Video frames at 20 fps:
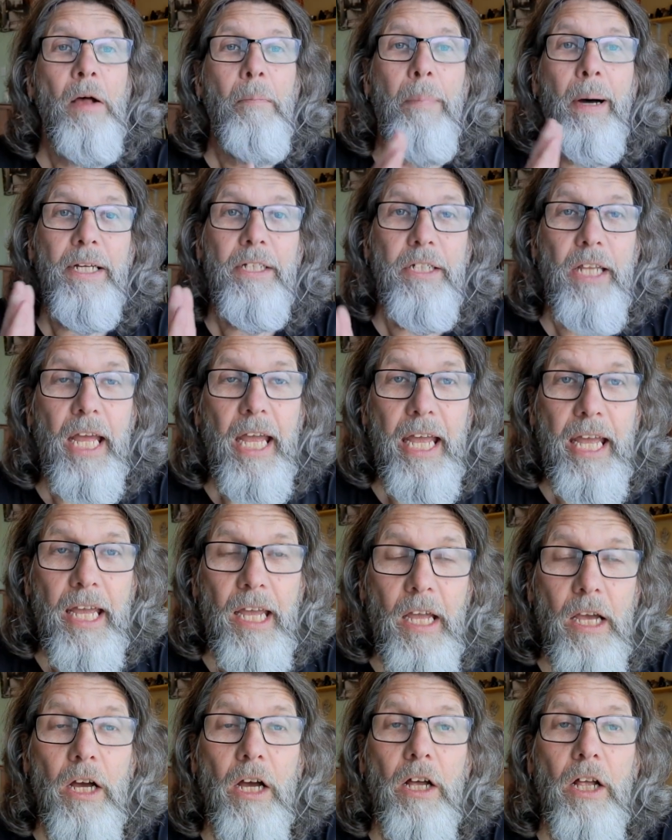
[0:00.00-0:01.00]
But
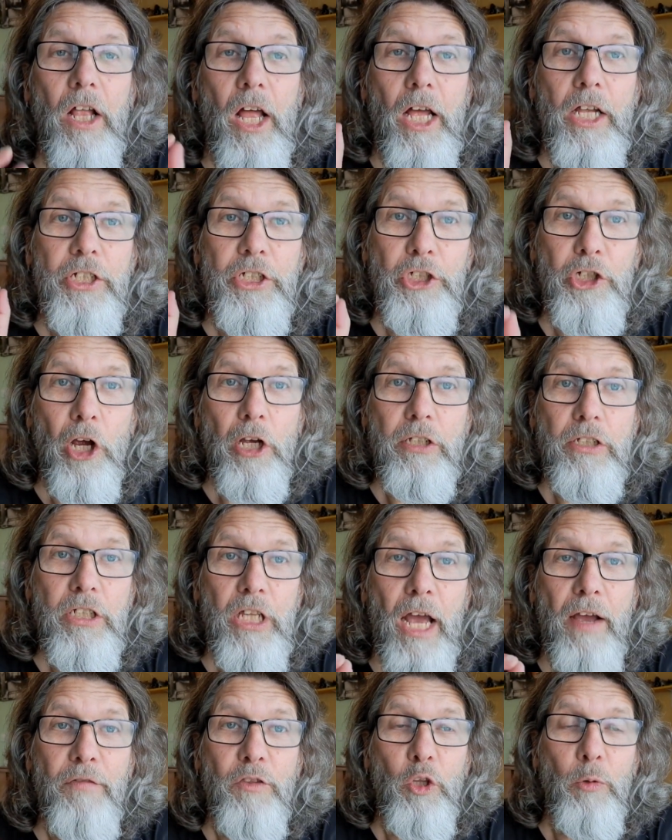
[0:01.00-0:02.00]
they just
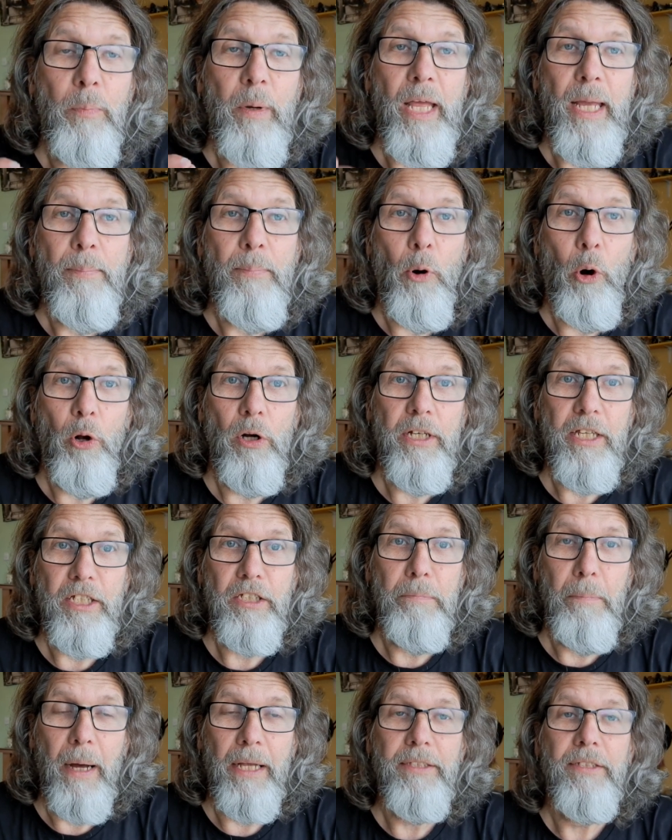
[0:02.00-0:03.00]
have to play ball
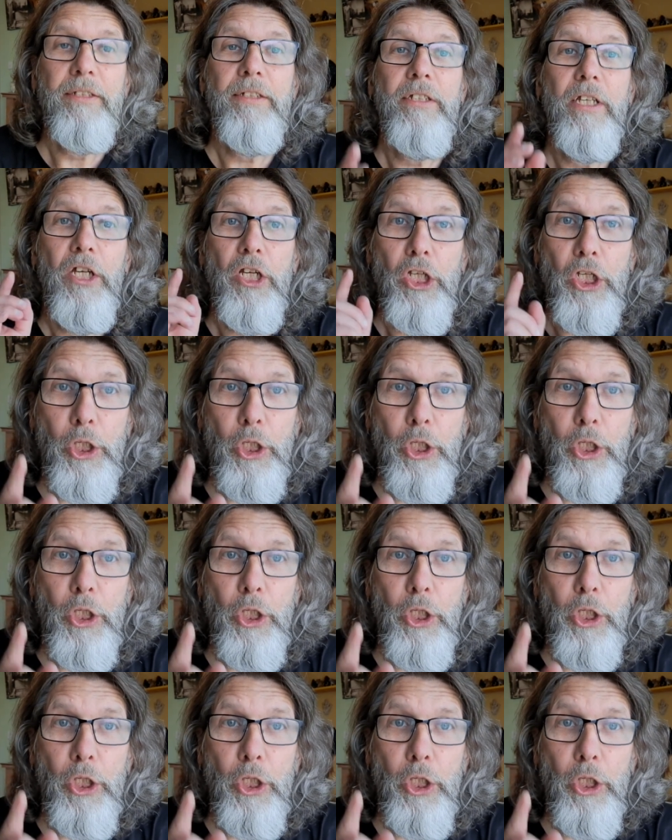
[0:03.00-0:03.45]
this month.